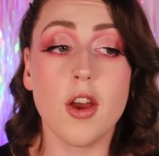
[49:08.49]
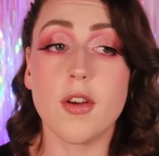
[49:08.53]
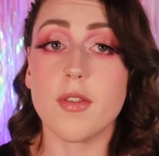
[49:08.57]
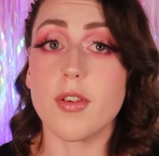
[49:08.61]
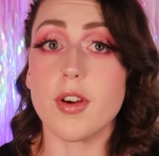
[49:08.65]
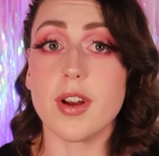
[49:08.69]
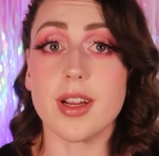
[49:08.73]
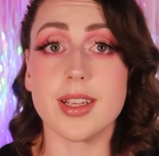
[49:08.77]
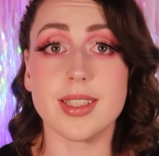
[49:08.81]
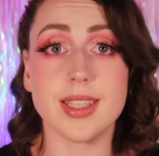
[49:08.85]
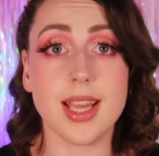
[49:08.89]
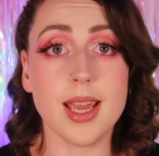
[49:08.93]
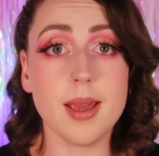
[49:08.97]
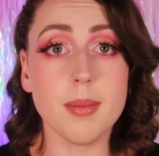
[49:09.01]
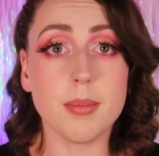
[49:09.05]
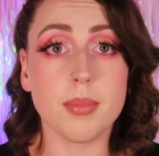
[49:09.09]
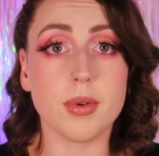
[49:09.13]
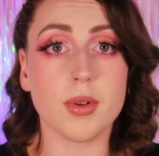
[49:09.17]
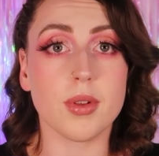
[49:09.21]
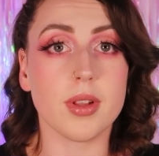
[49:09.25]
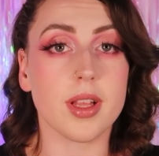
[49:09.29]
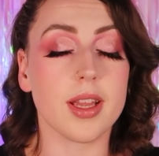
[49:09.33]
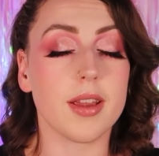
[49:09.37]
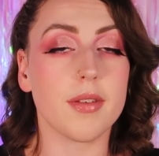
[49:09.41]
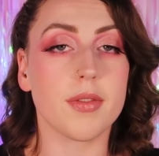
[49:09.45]
For
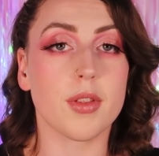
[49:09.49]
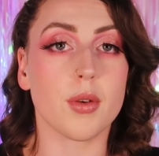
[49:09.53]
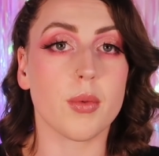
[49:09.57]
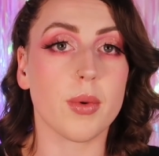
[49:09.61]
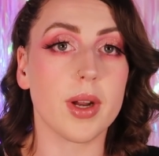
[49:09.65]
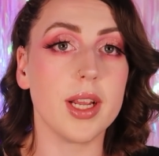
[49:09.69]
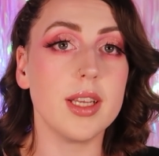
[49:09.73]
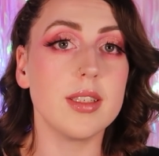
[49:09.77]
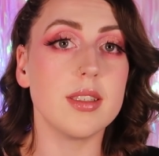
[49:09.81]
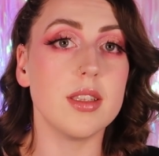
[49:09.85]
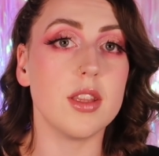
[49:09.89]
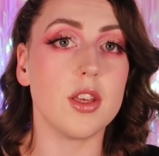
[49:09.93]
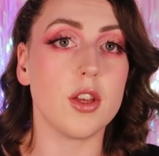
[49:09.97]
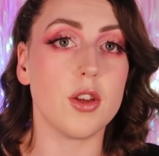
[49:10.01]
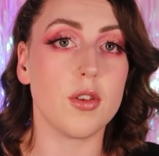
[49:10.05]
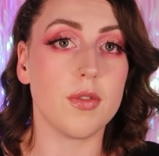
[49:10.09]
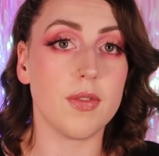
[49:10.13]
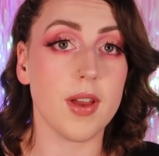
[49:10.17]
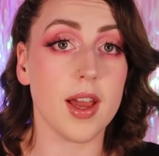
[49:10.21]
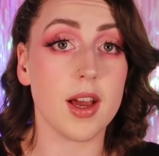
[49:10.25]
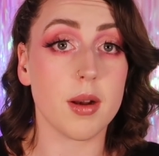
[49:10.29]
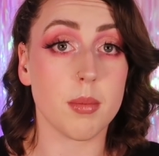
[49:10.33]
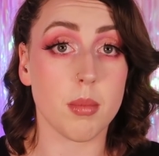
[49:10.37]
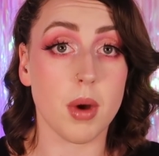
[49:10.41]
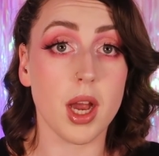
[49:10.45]
example, if the reason that you
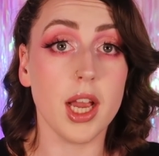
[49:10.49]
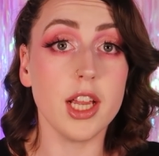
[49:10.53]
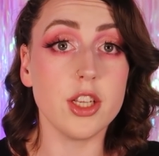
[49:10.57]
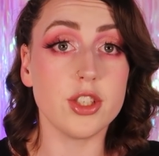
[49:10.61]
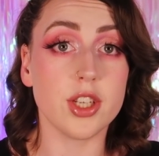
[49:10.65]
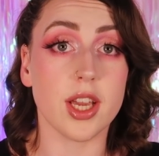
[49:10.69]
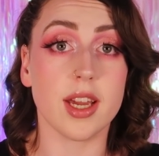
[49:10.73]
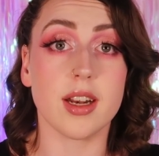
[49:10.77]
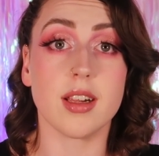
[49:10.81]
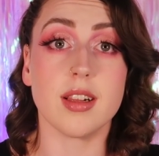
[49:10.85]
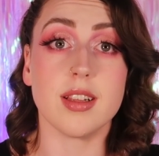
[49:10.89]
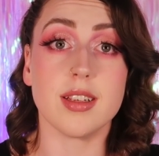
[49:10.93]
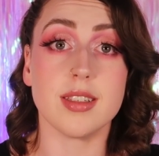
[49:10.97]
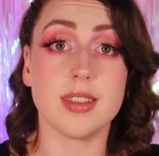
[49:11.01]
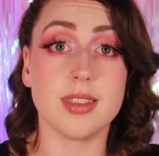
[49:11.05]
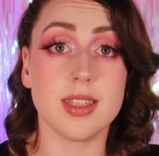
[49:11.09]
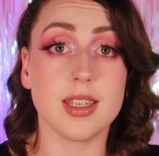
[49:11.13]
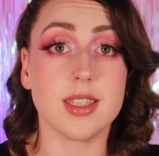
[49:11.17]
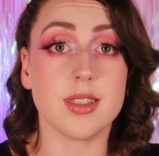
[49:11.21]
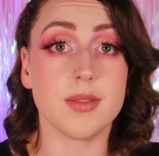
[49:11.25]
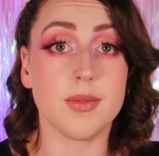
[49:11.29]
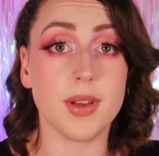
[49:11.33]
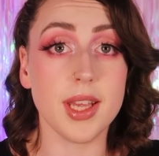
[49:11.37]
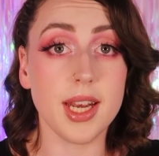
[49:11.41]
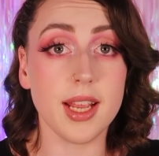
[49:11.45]
found my channel is
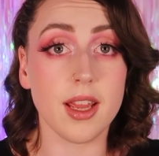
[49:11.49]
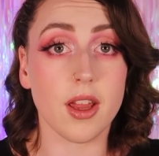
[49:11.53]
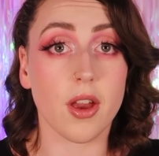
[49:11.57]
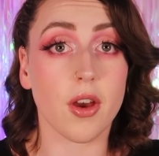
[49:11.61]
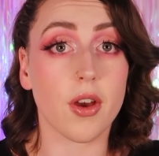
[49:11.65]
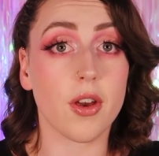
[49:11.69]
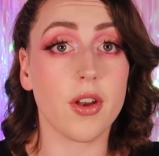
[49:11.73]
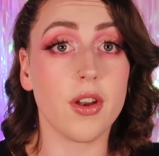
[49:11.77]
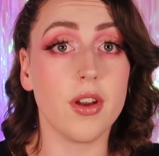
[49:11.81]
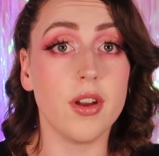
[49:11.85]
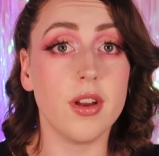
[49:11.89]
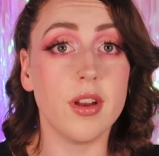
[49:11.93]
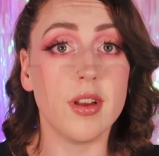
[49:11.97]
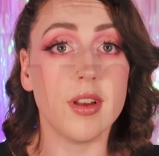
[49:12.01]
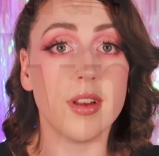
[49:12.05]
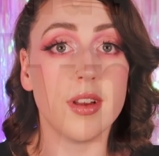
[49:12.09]
this video,